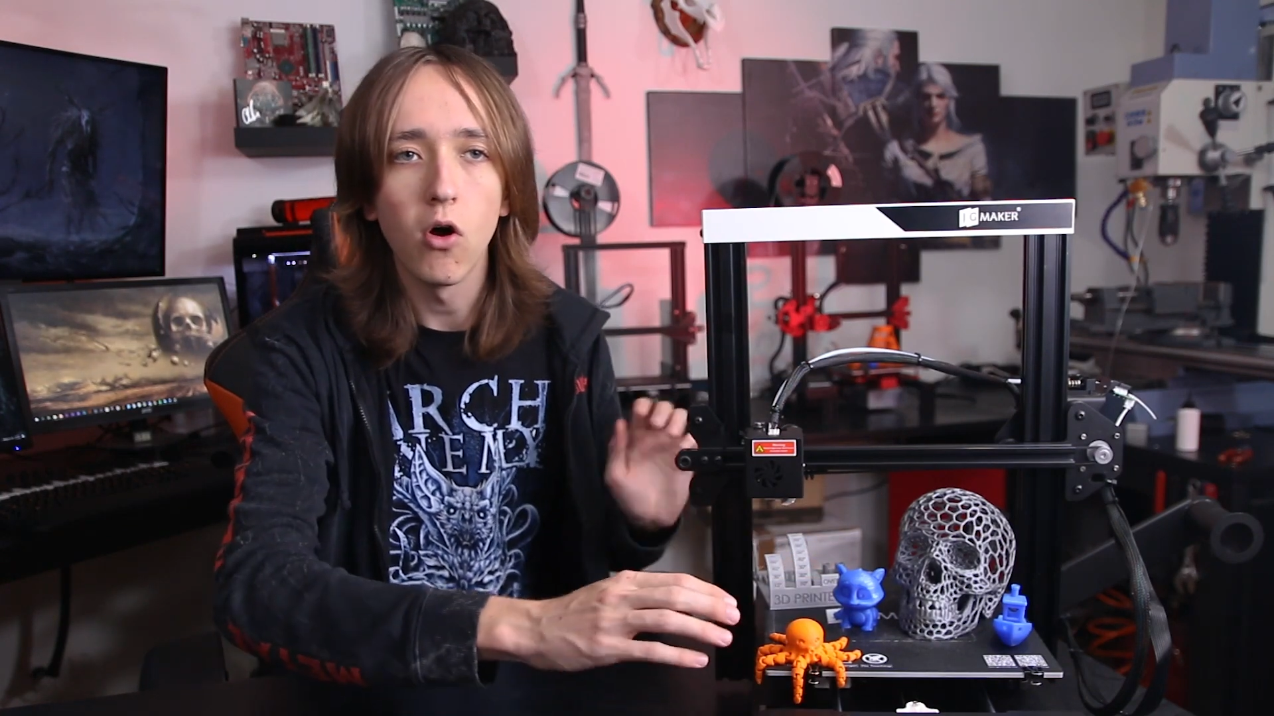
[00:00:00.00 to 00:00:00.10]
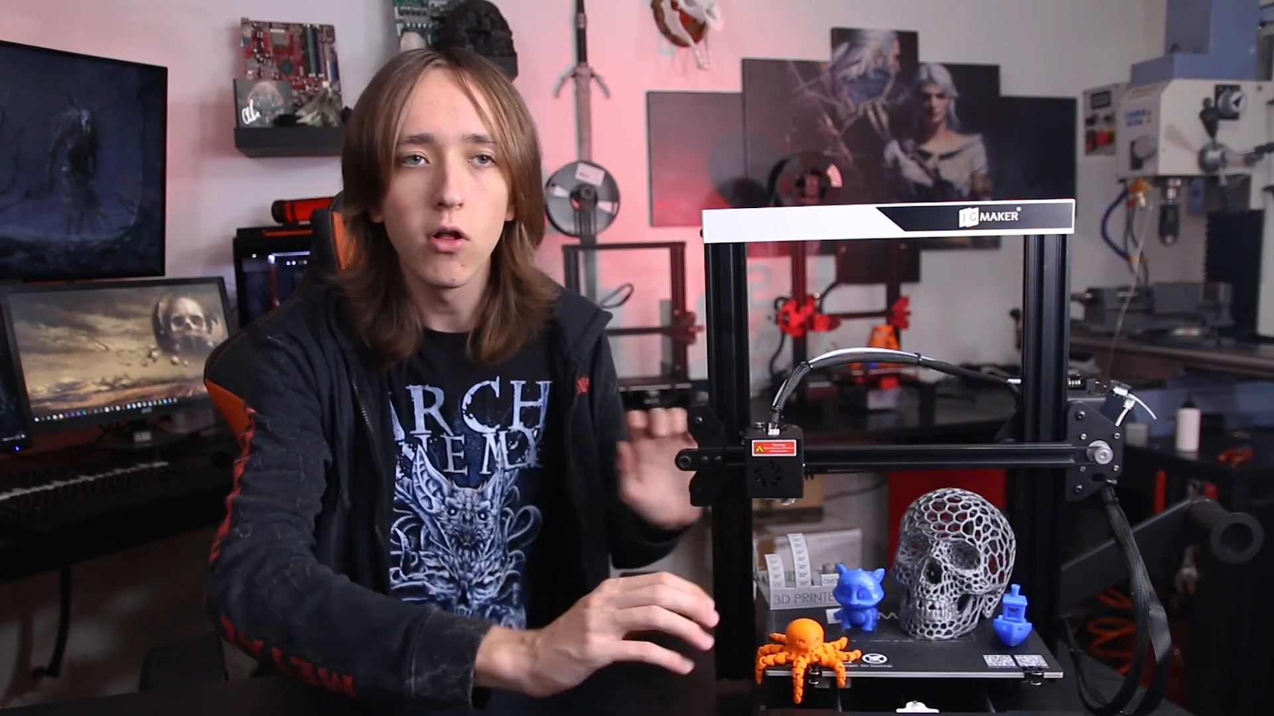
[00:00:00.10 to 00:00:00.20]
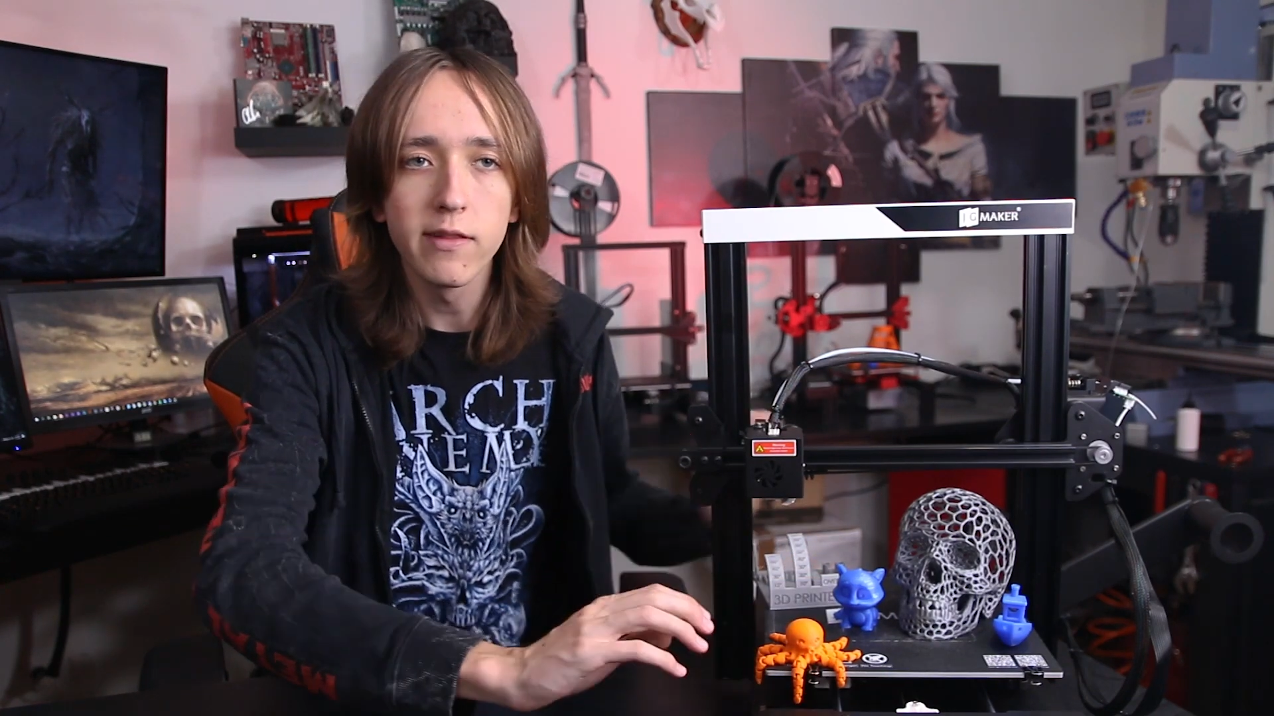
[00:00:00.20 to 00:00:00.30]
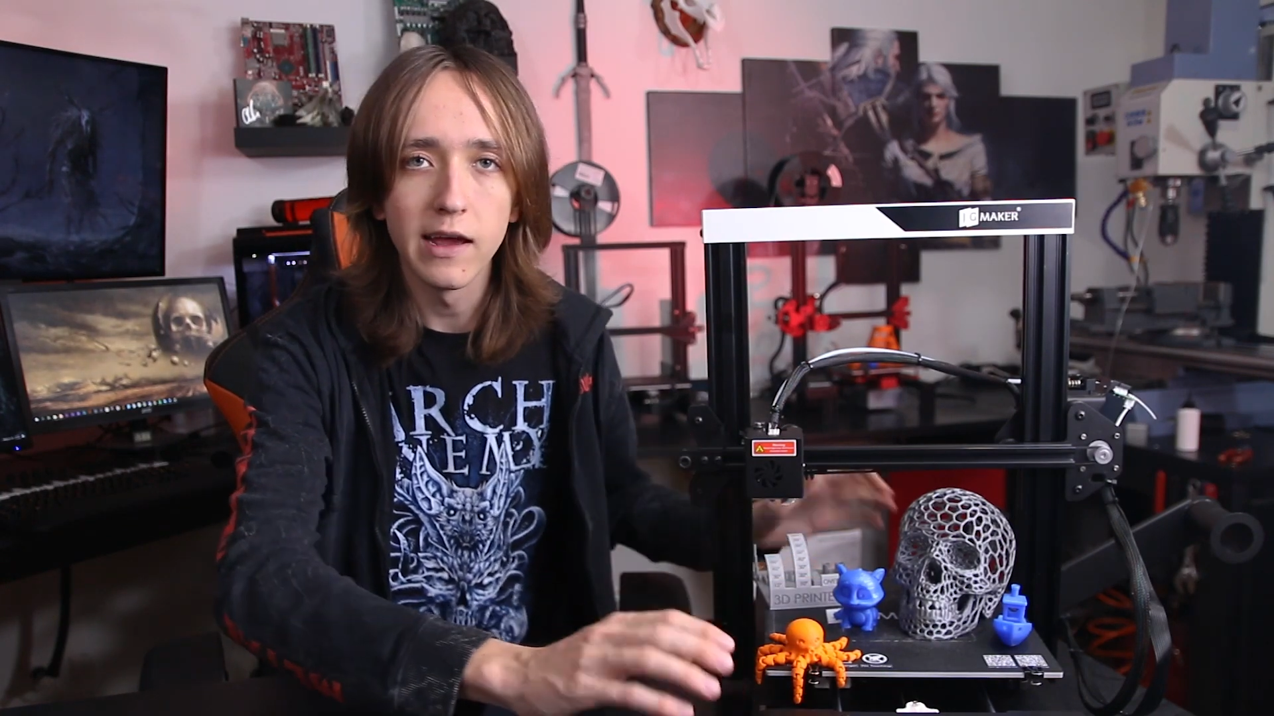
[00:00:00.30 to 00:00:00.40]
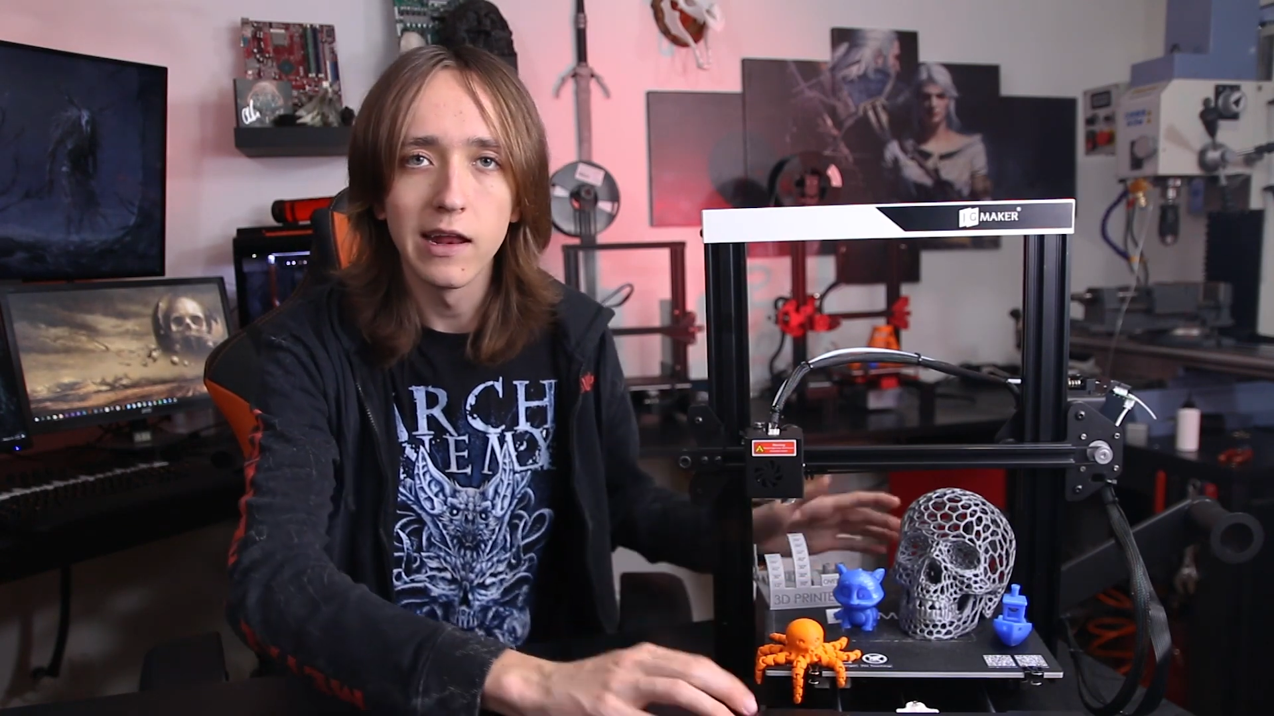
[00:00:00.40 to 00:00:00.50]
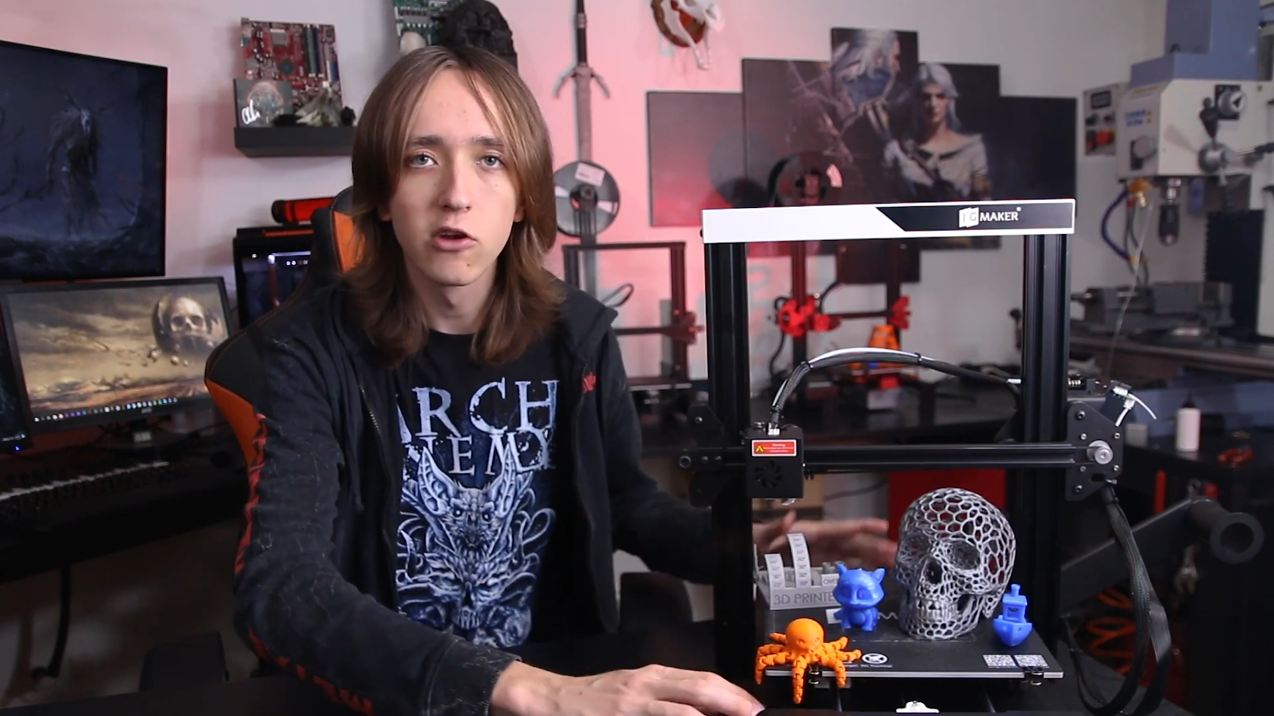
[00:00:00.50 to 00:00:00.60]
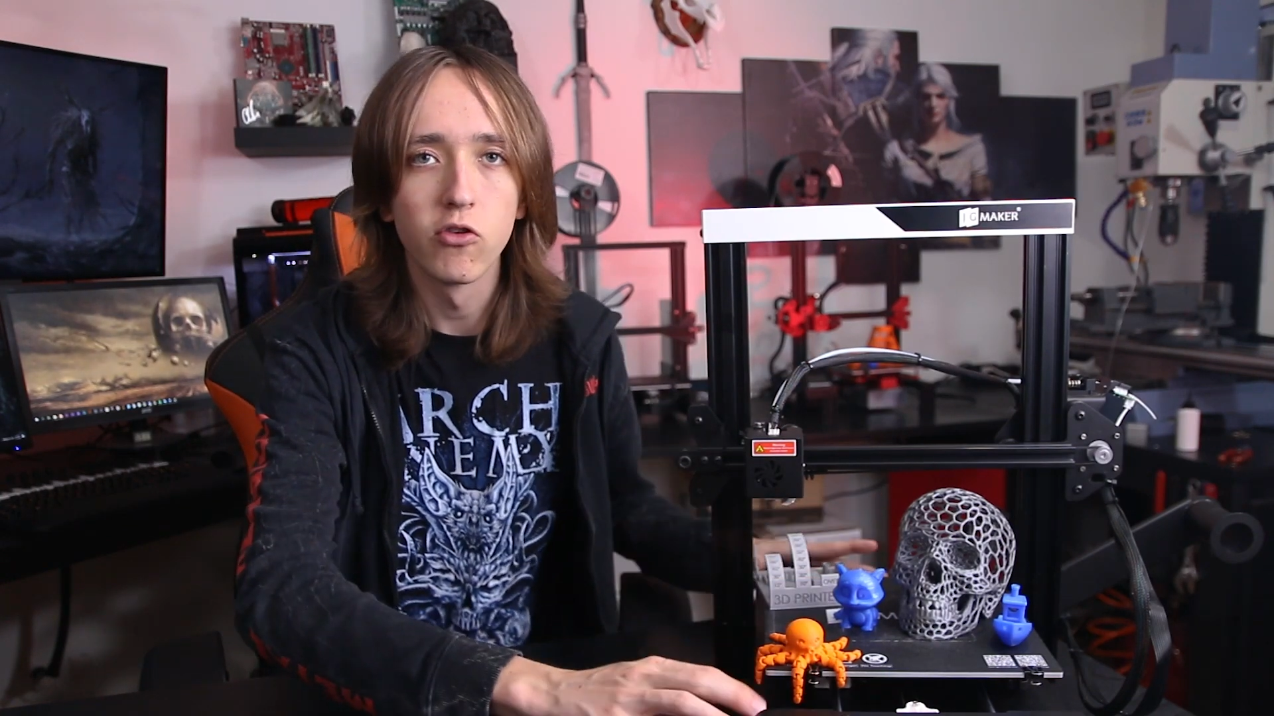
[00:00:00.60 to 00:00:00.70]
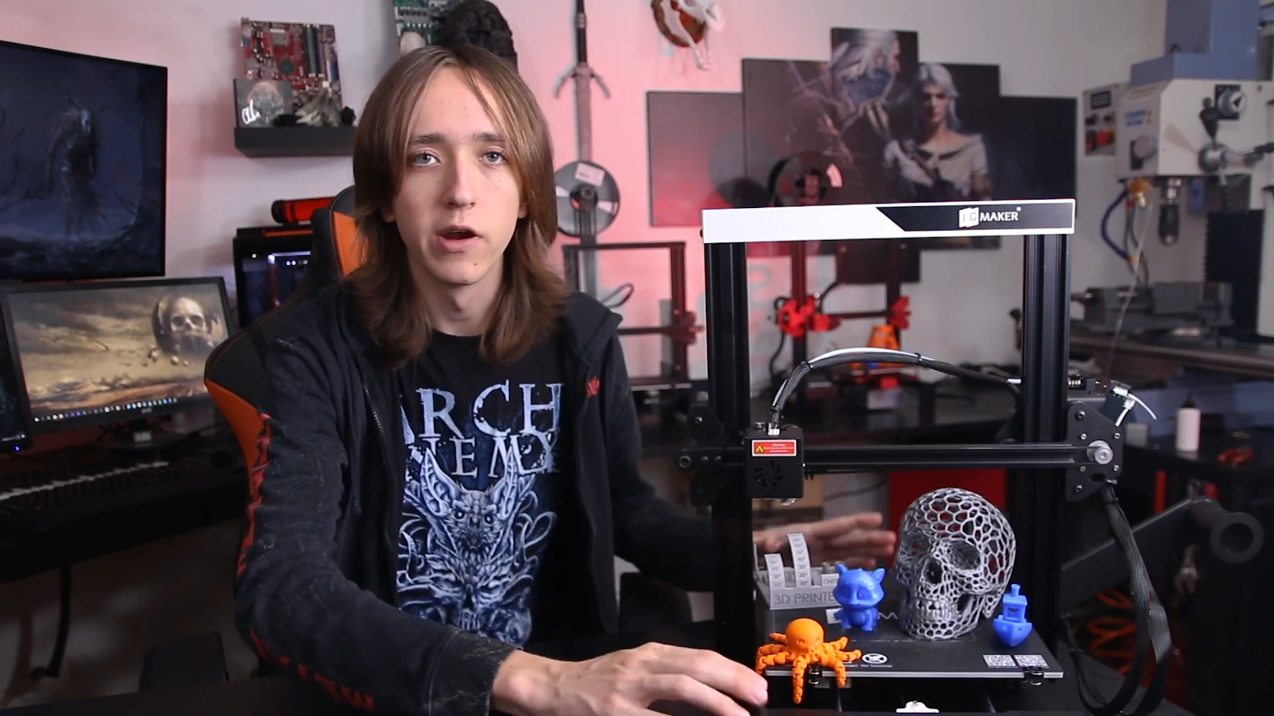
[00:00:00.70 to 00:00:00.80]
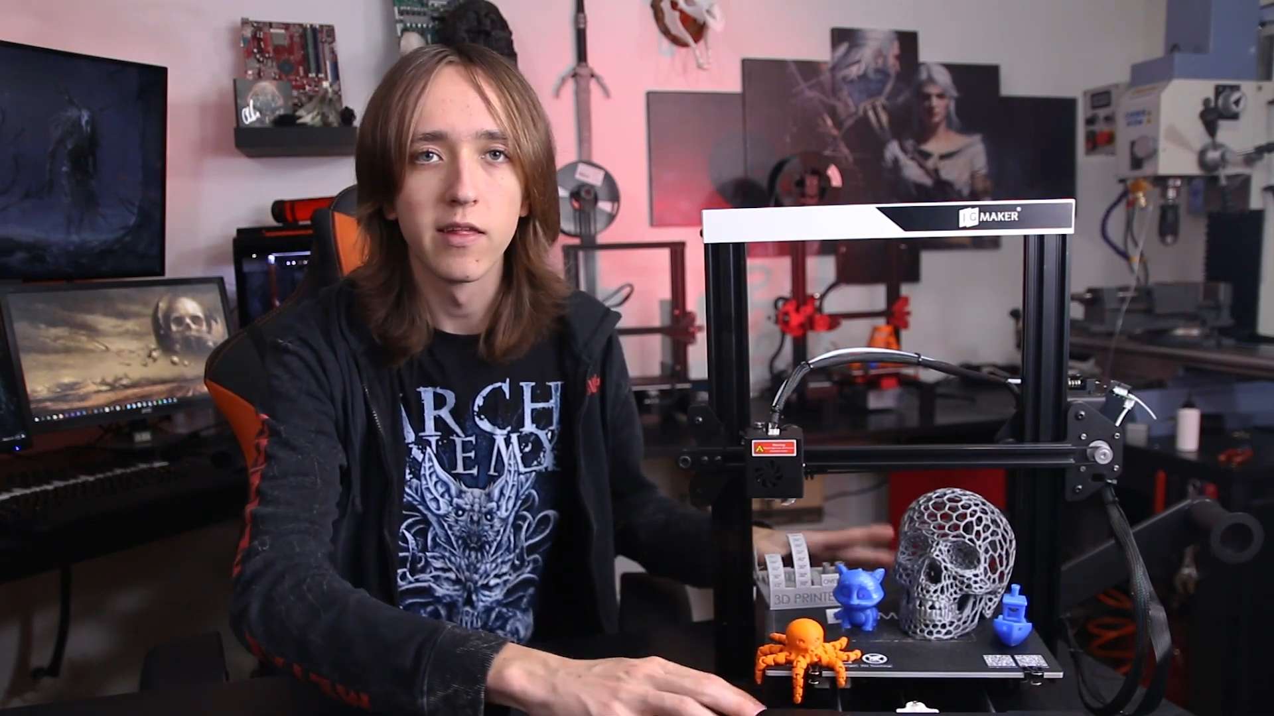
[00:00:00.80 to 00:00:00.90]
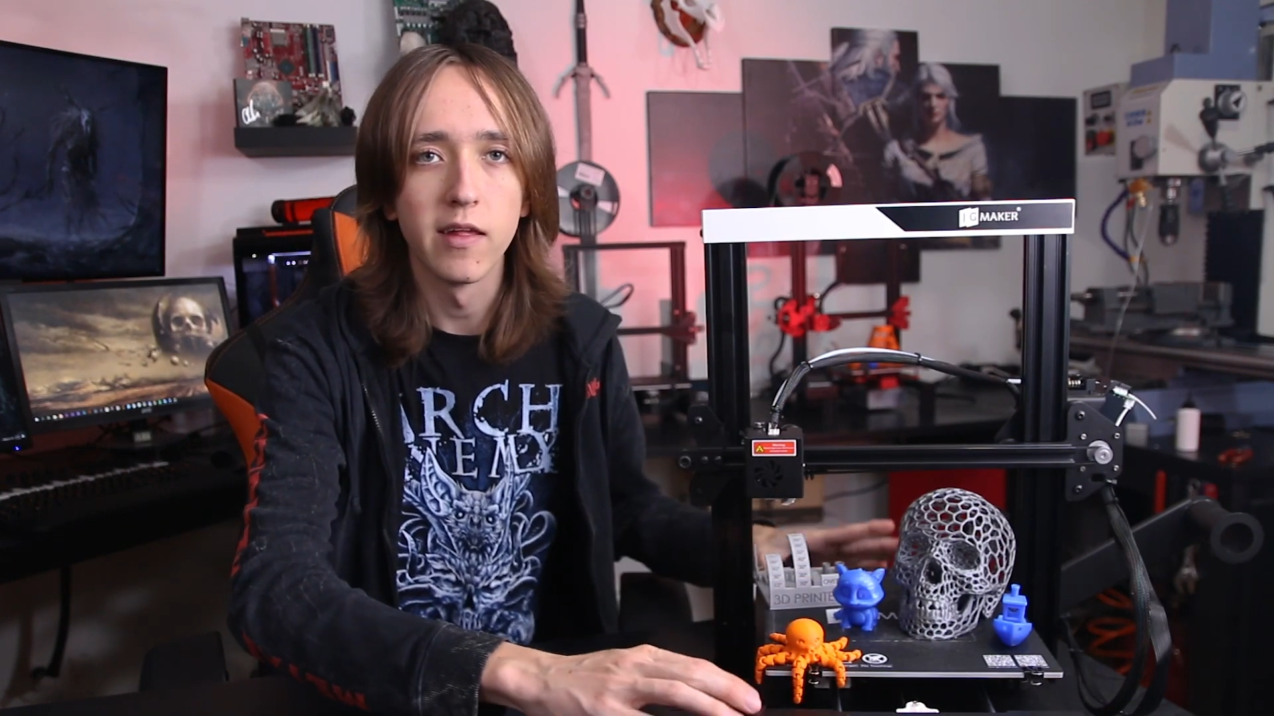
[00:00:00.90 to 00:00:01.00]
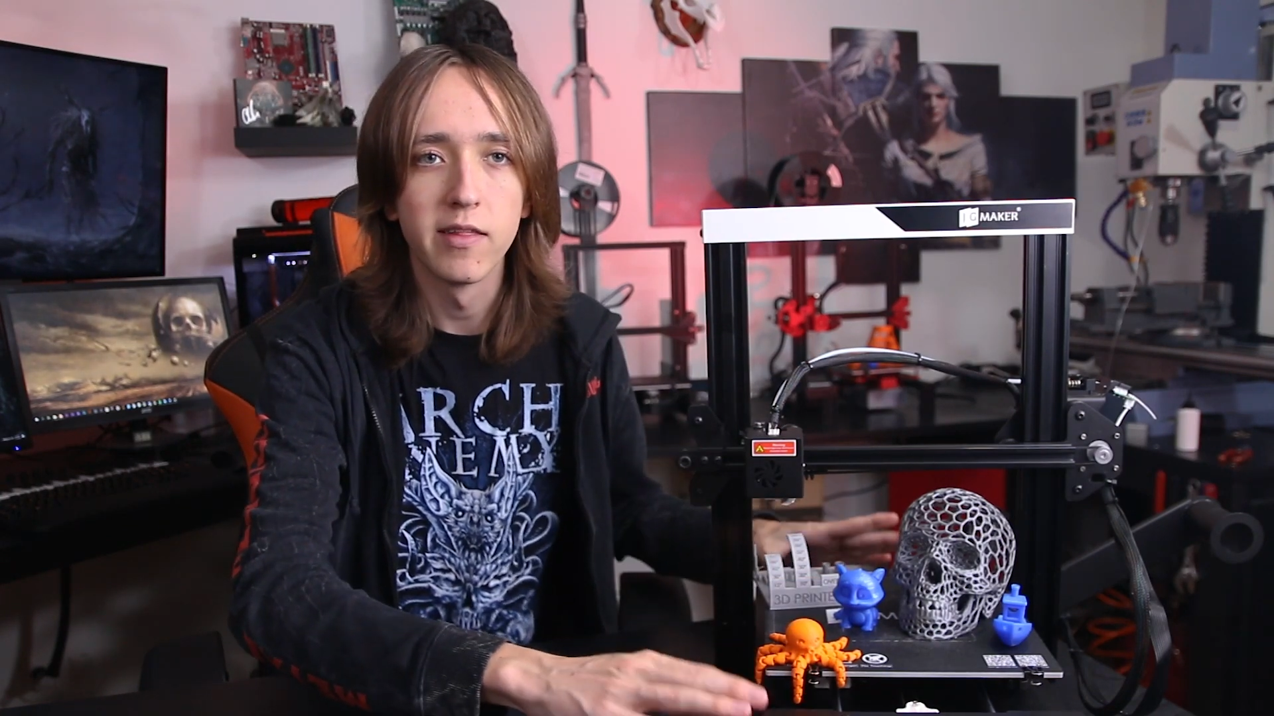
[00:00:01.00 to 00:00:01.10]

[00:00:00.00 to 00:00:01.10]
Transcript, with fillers: all the electronics